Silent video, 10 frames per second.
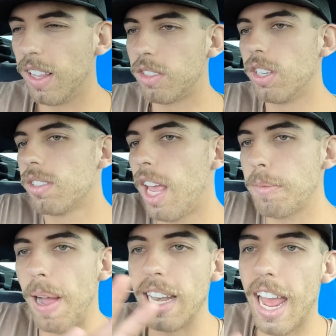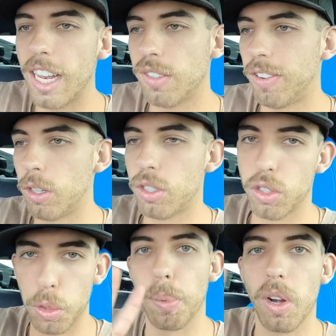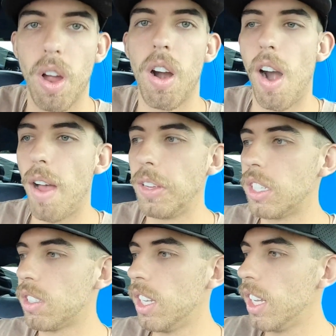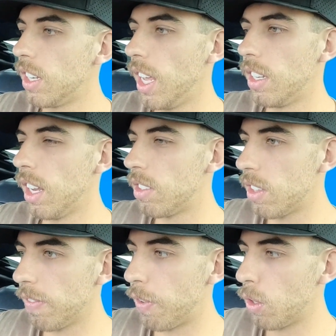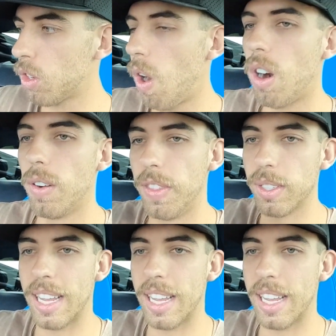this is like my dad's first supercar, obviously. It's the first car of this